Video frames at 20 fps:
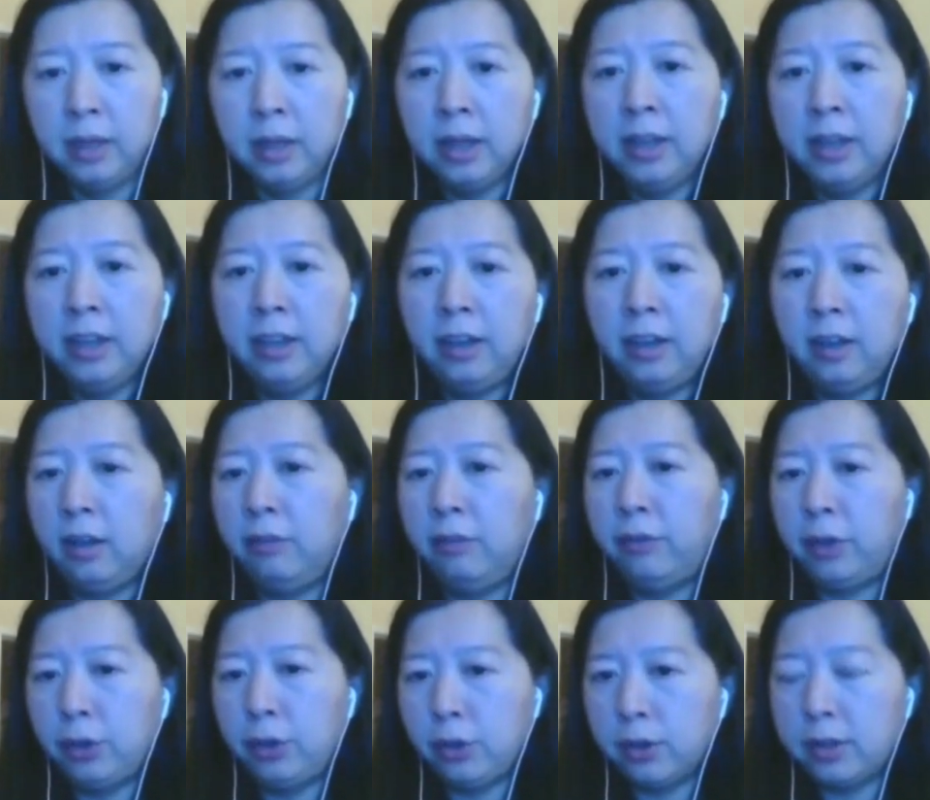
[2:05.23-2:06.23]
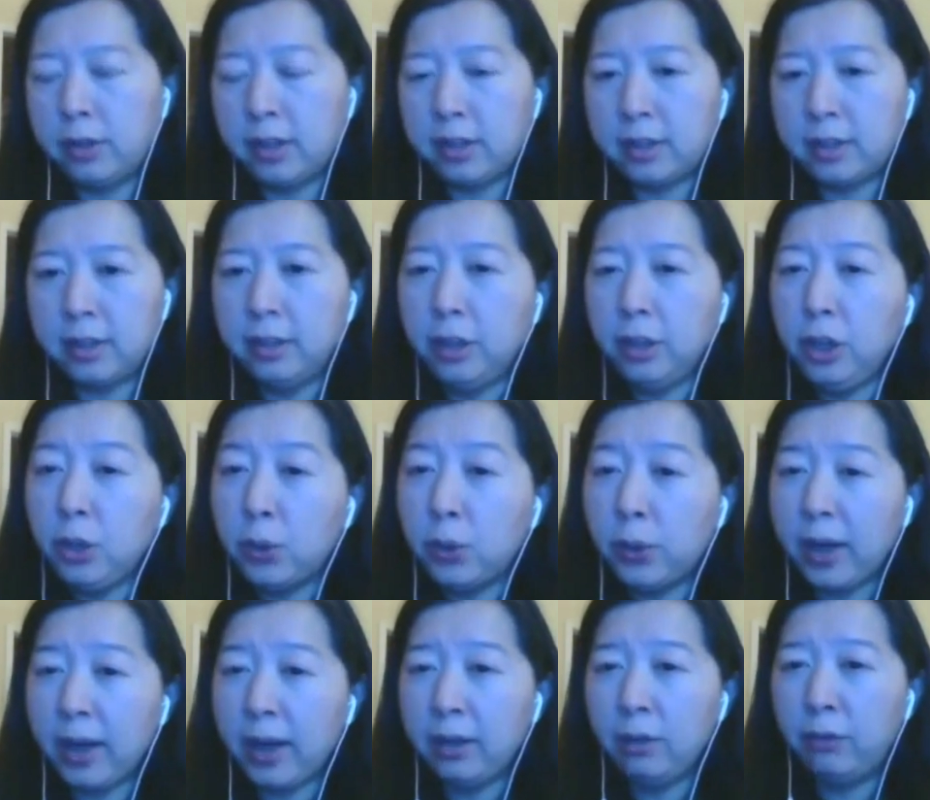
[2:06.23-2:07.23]
Here, a virtual assistant need to
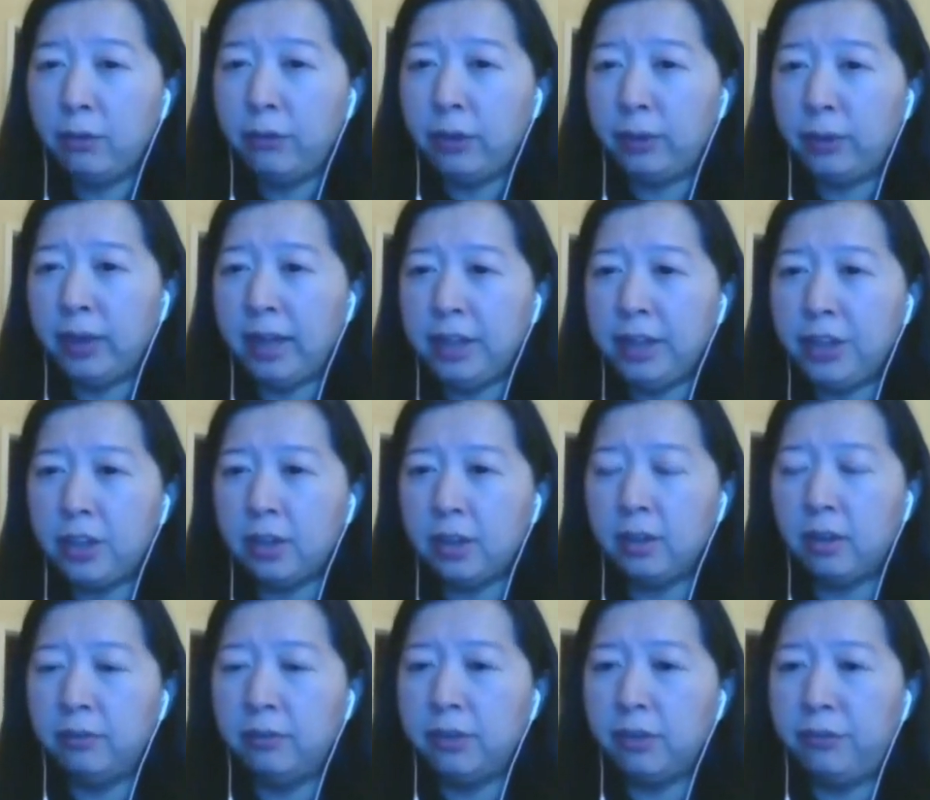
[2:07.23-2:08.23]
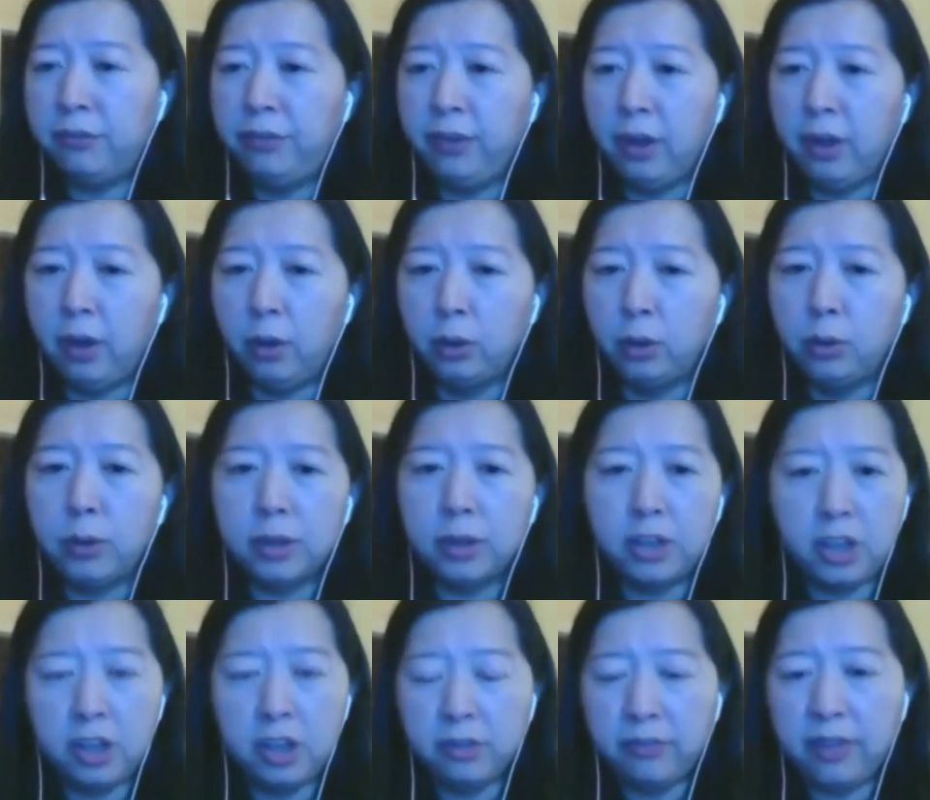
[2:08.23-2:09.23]
handle variation of the flow. To
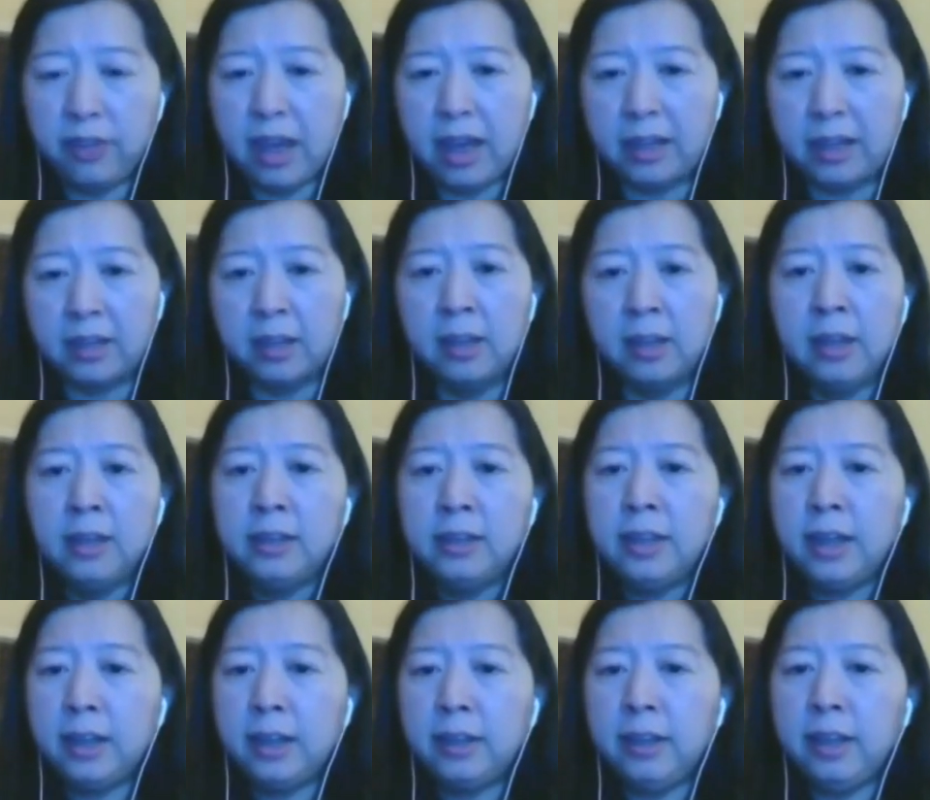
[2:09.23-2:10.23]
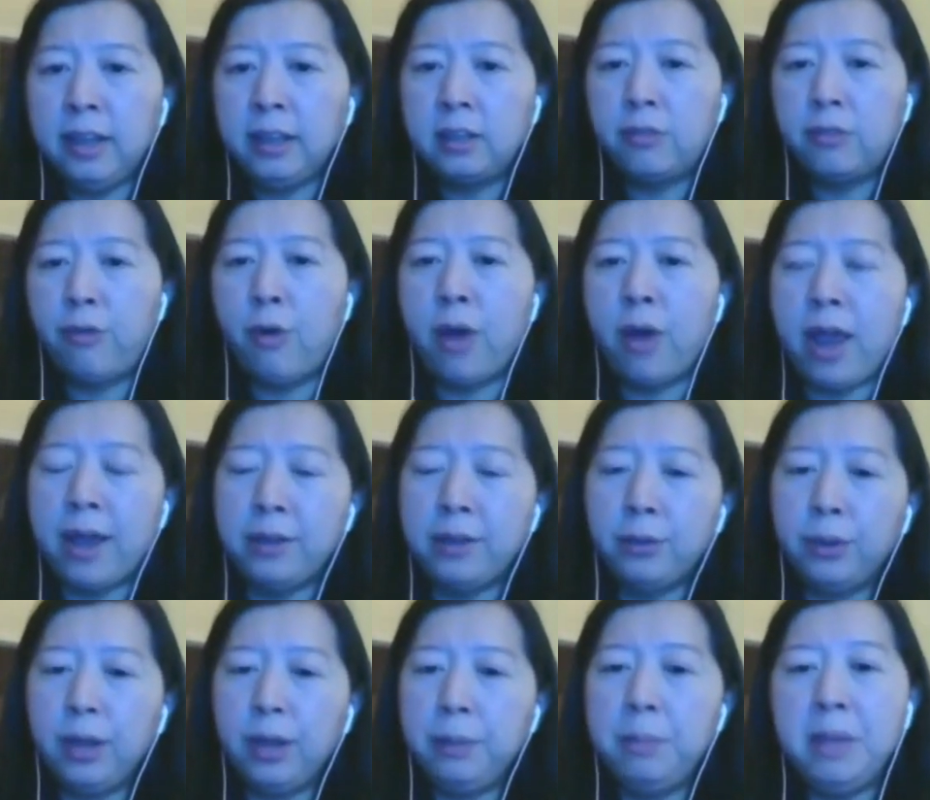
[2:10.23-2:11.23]
achieve that, techniques for
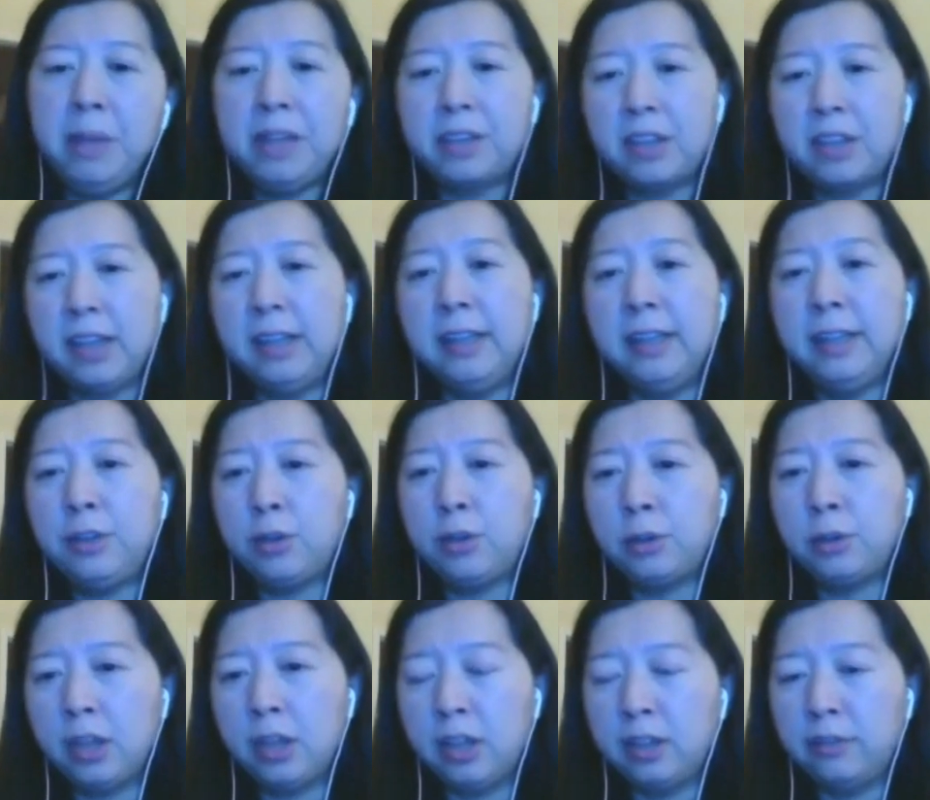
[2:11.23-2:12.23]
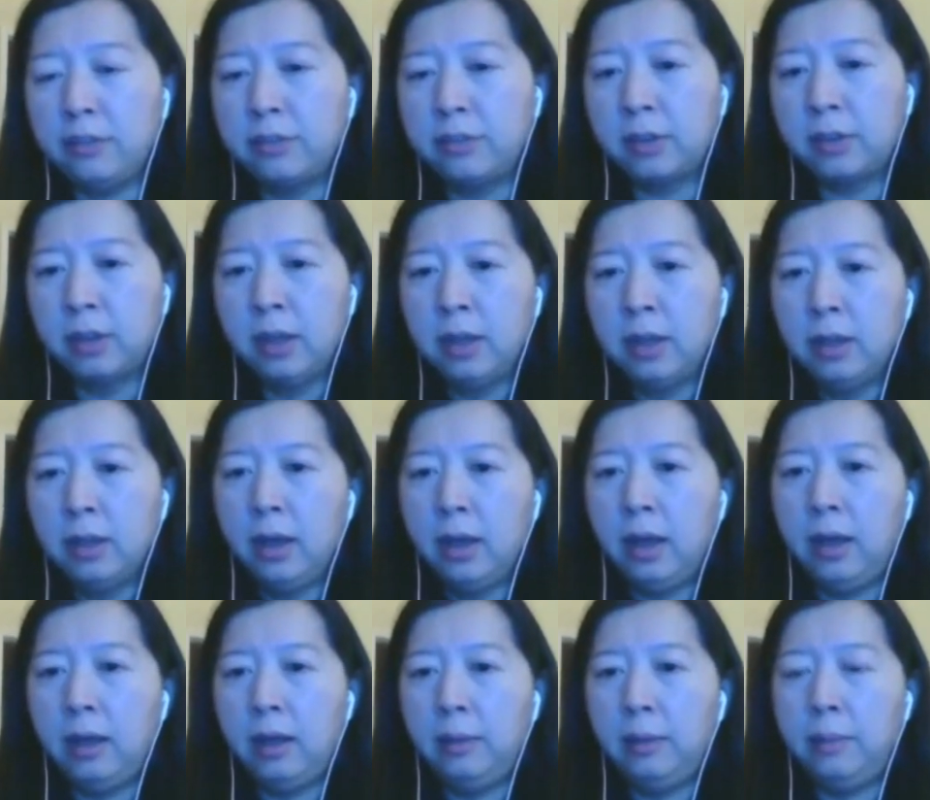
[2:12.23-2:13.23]
handling mixed initiatives.
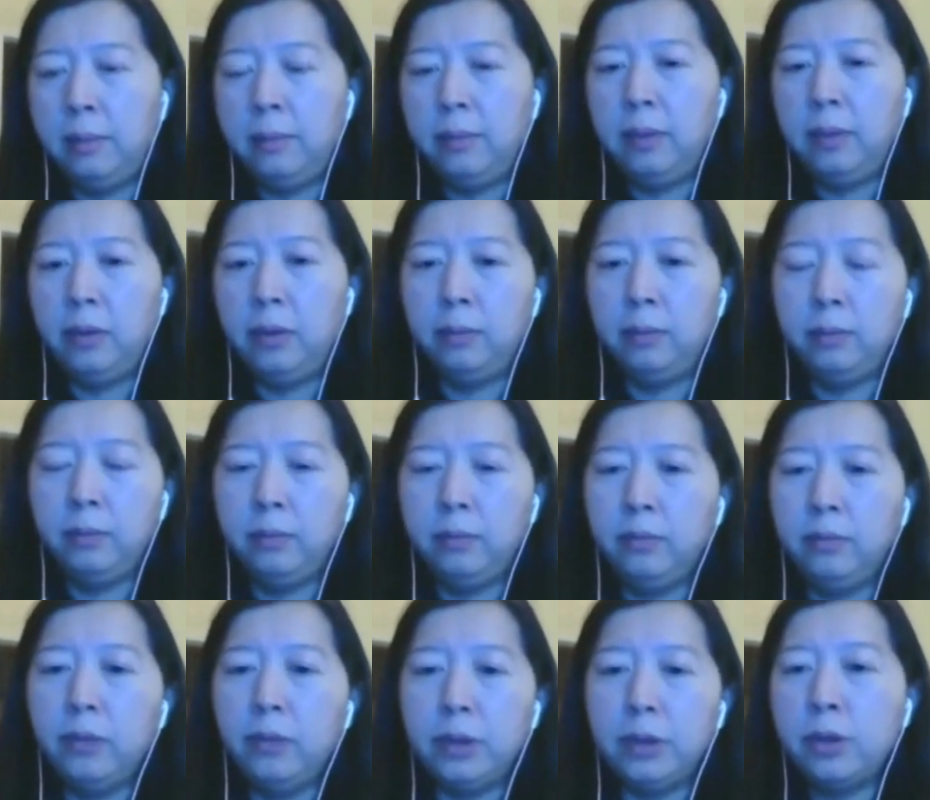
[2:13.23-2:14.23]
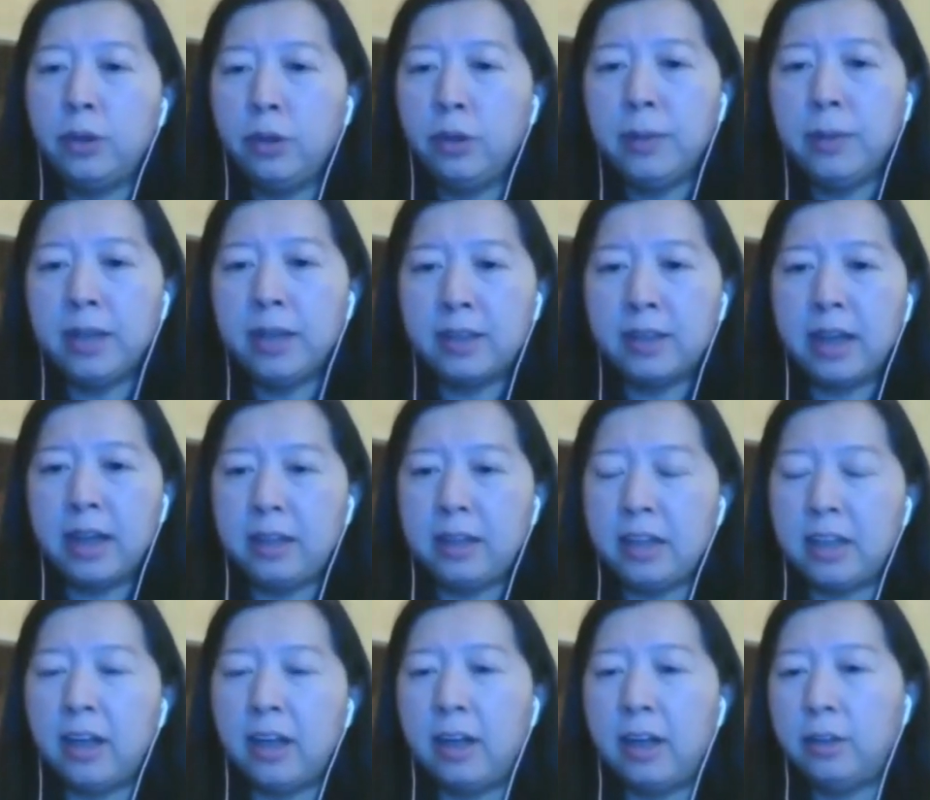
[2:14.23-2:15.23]
When humans say,
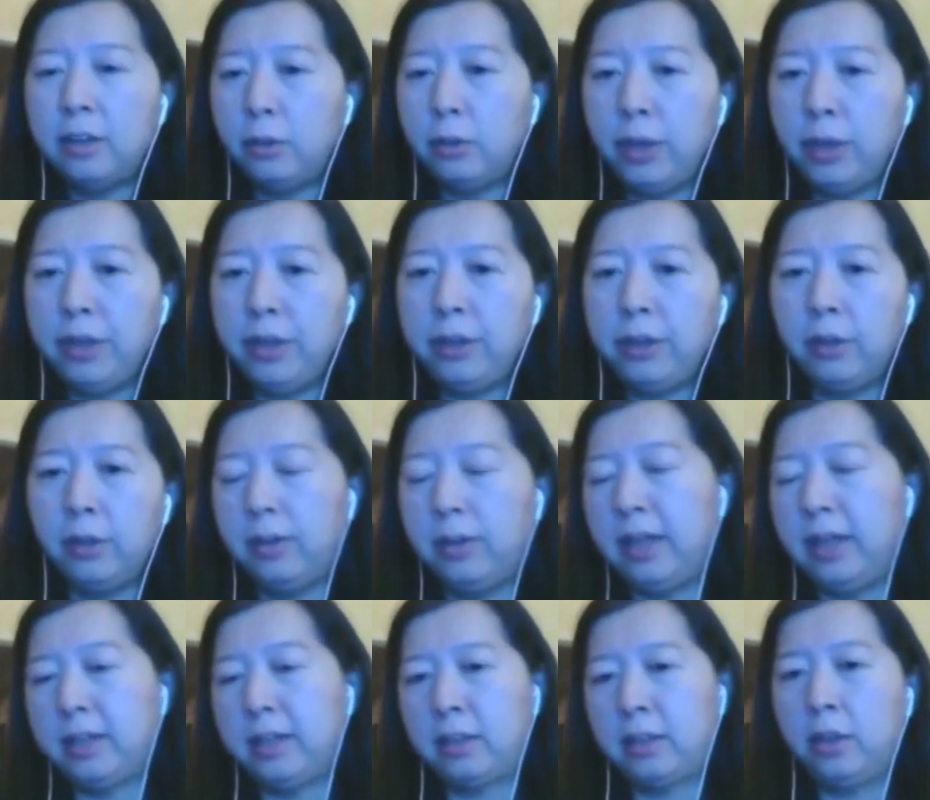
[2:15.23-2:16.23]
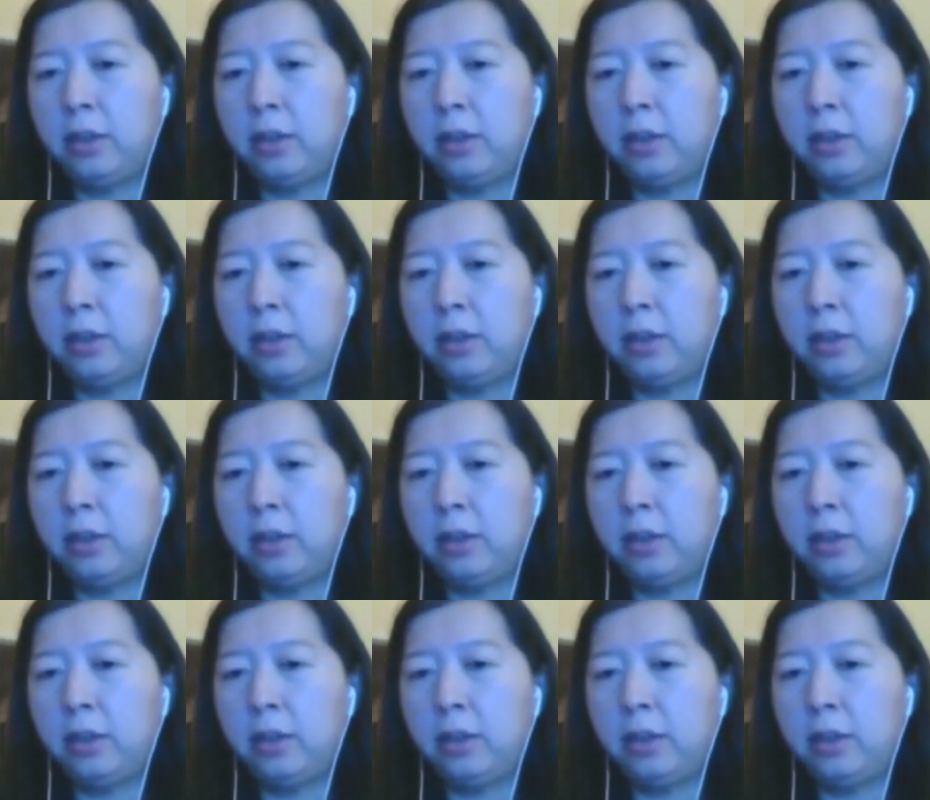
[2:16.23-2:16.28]
turn on the radio, that's